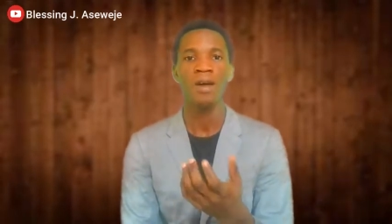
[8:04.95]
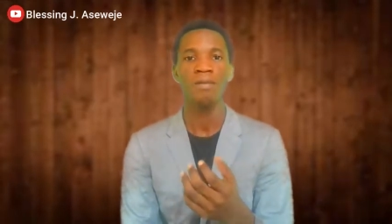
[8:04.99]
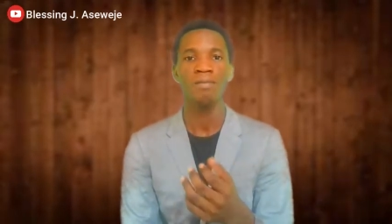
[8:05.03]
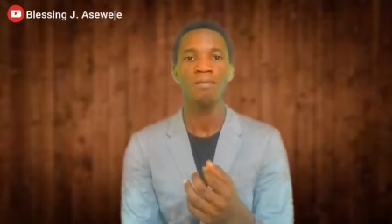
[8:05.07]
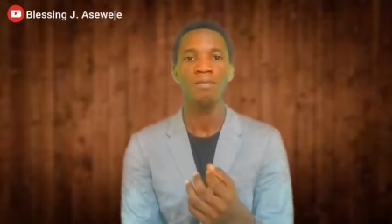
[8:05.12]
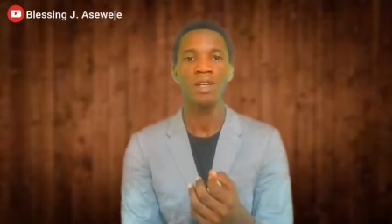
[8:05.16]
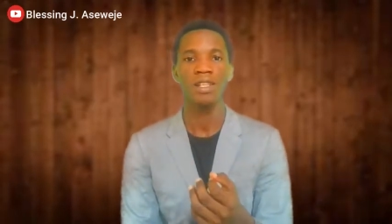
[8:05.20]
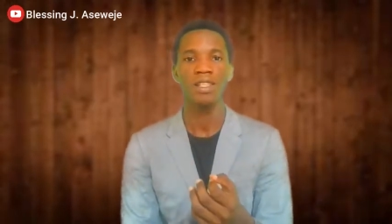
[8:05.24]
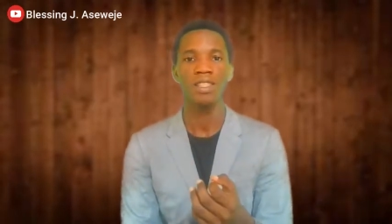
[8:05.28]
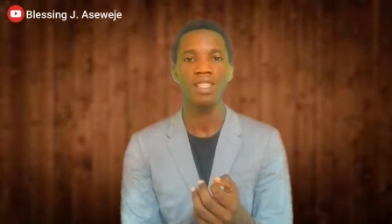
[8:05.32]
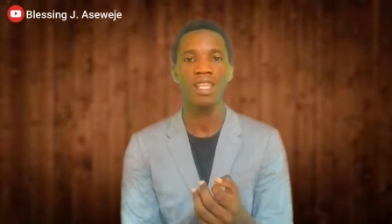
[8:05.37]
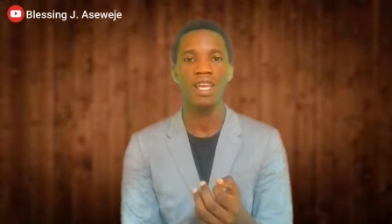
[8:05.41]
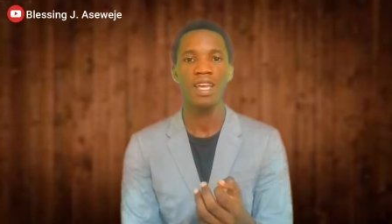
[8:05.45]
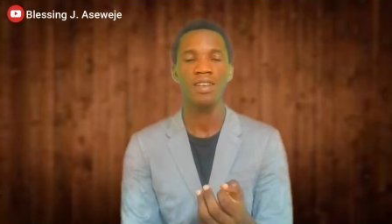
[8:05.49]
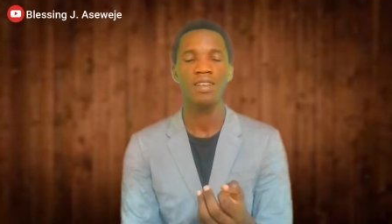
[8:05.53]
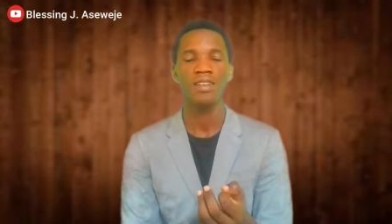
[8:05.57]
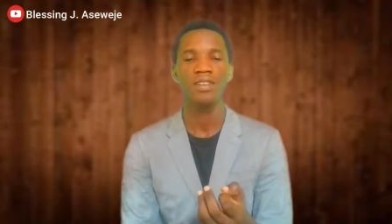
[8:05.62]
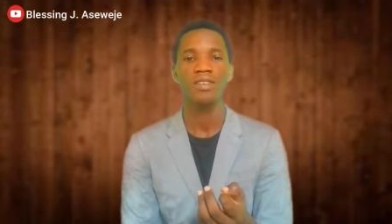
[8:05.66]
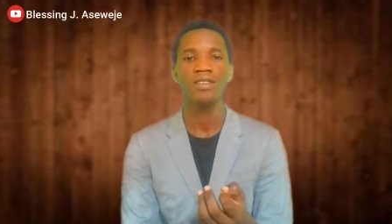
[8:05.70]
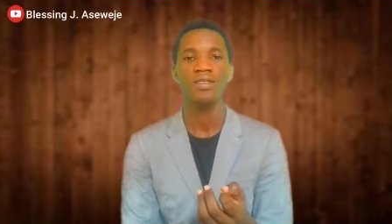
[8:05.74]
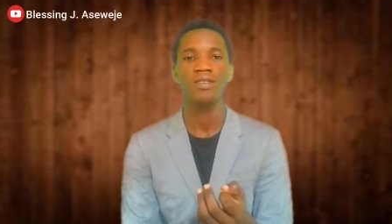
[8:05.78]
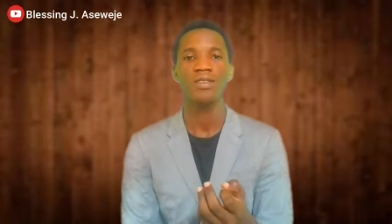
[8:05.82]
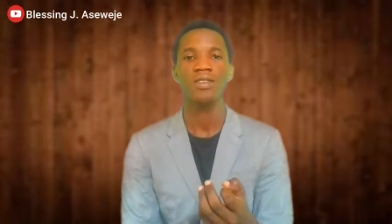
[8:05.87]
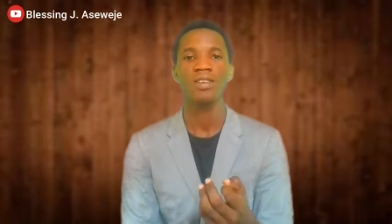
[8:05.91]
but
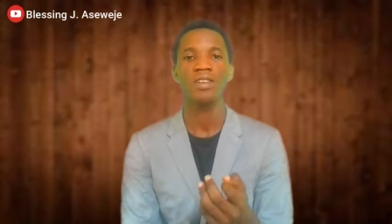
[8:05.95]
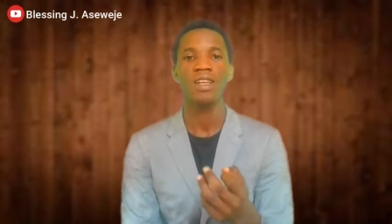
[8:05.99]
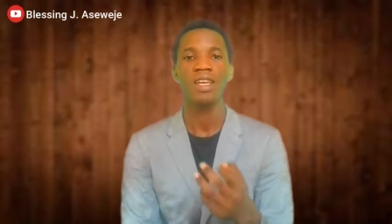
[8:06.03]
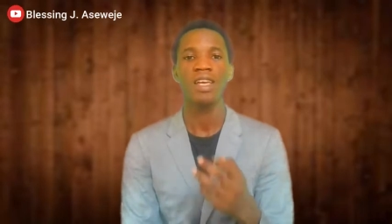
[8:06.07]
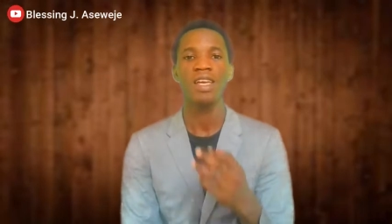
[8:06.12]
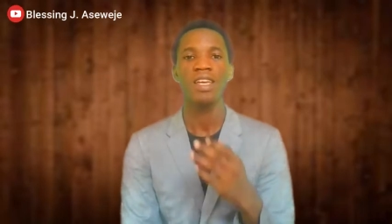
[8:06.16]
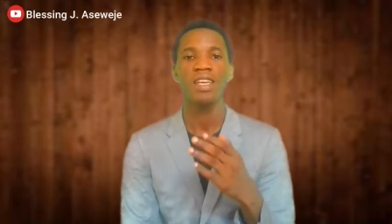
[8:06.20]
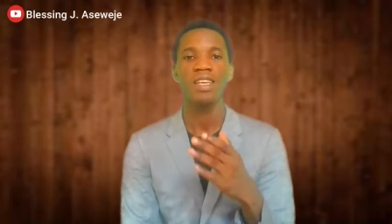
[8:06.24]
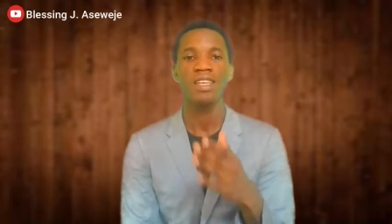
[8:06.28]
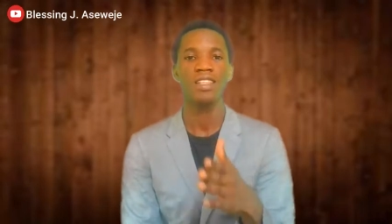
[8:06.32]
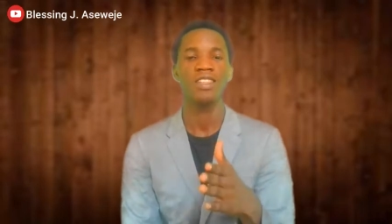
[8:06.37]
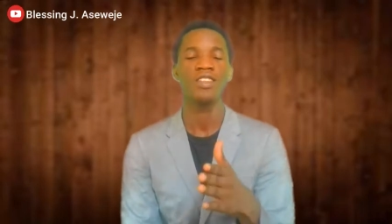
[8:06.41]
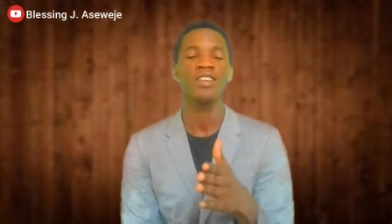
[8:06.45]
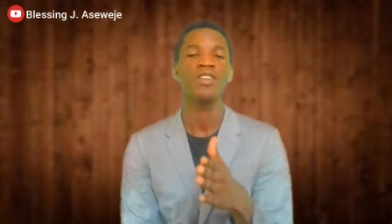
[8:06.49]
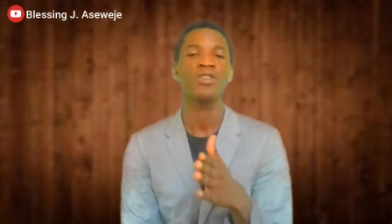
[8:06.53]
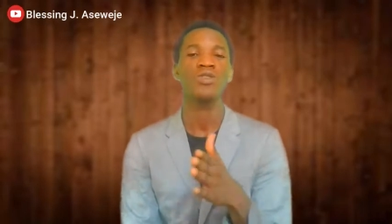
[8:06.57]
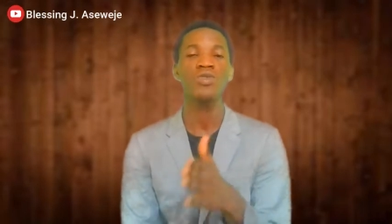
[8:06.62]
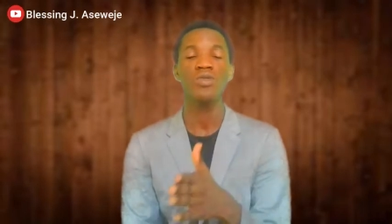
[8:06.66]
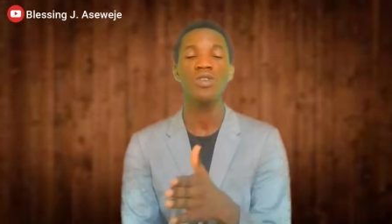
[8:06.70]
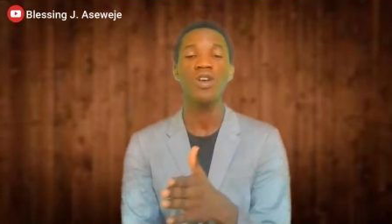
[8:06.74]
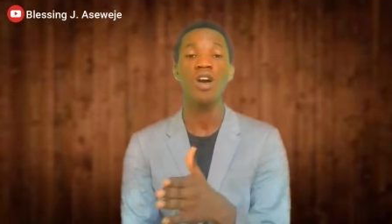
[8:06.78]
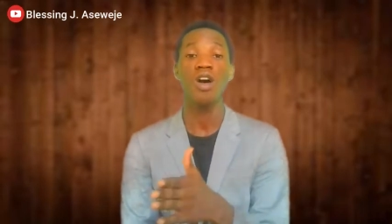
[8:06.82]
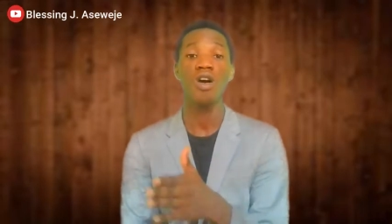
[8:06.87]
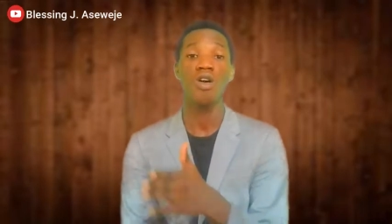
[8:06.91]
then he, he
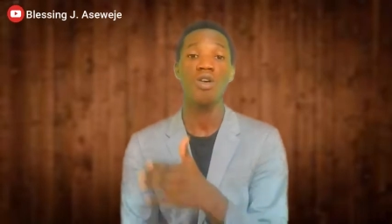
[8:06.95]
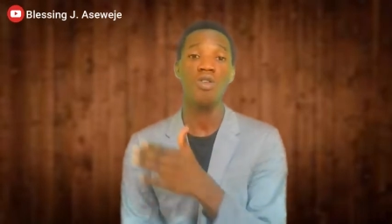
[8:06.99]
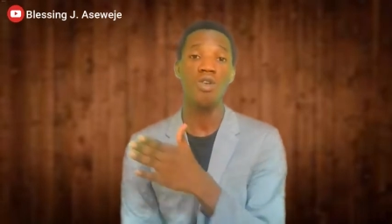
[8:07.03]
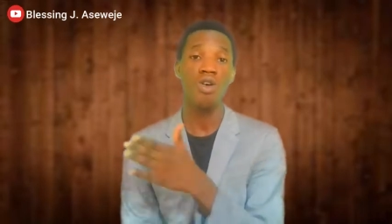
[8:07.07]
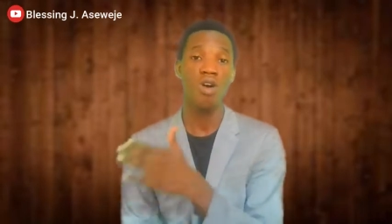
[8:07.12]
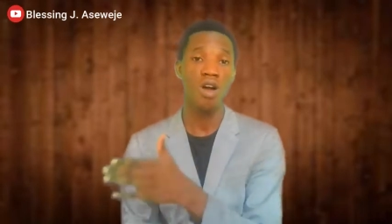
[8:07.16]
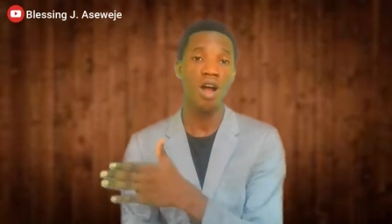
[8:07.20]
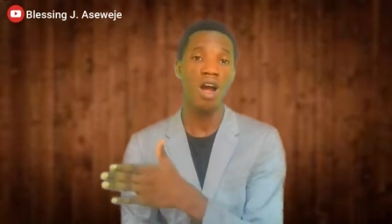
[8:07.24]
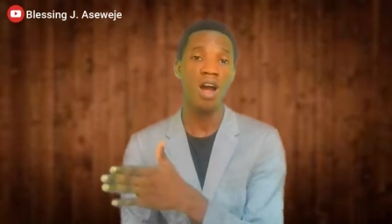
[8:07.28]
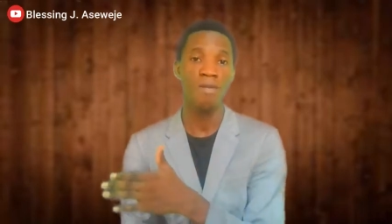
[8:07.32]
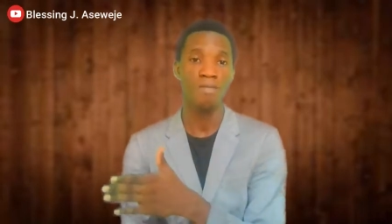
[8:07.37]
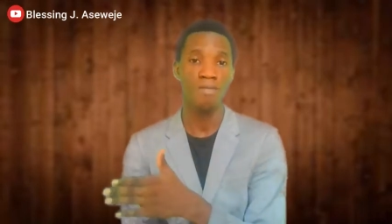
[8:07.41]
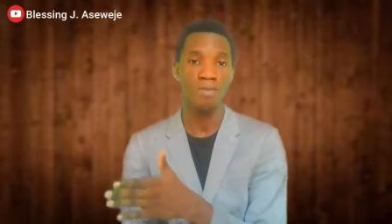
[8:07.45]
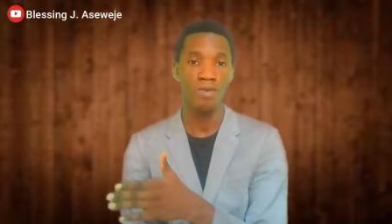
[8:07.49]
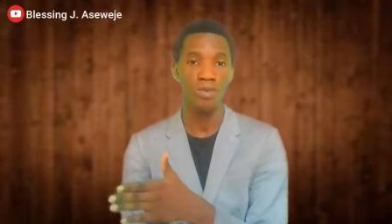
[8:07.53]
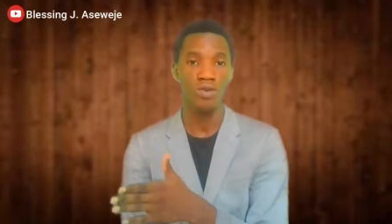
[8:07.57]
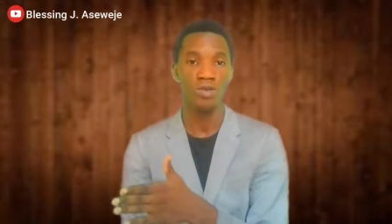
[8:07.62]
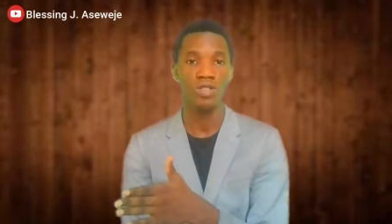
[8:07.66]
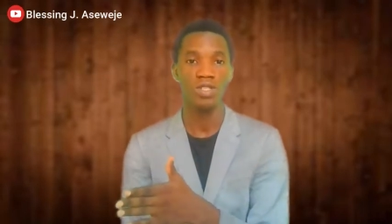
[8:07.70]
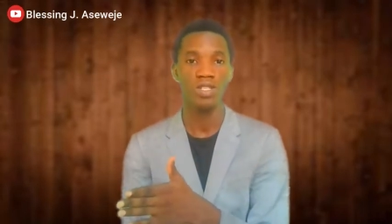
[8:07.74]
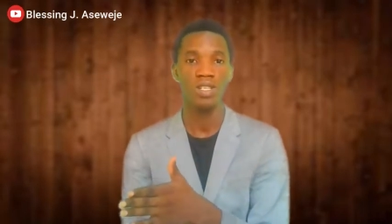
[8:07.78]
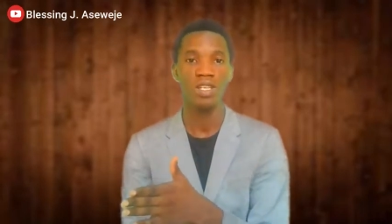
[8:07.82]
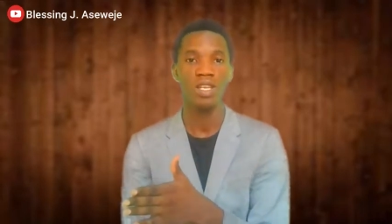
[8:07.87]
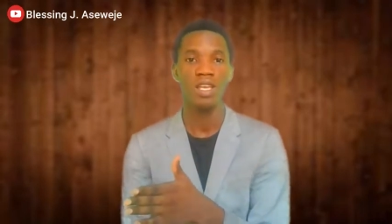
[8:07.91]
took a wrong
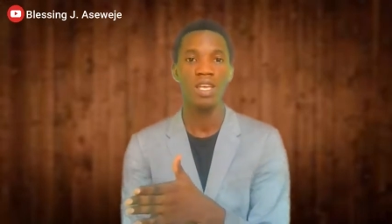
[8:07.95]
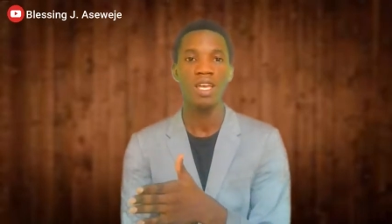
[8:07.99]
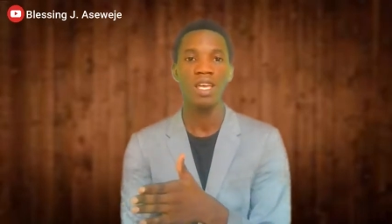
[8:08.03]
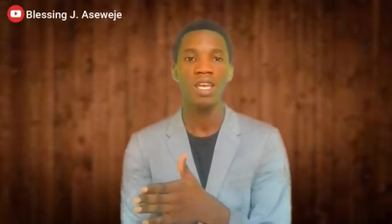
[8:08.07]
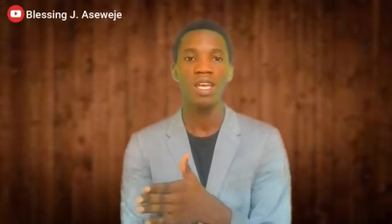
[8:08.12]
approach.